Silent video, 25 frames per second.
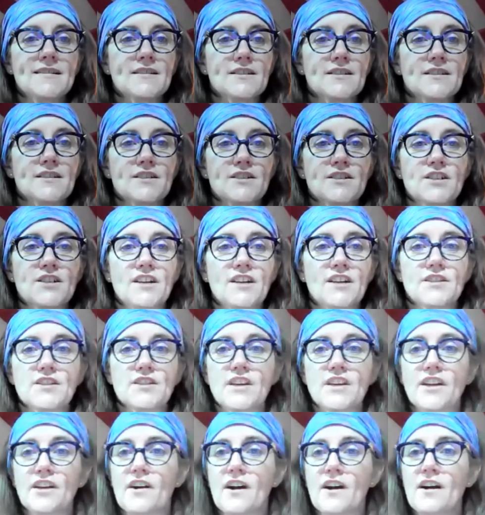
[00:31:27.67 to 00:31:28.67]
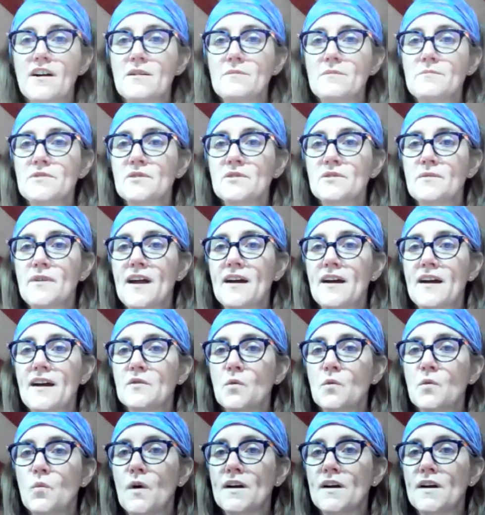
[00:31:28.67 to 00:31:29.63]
and just changing your arms around,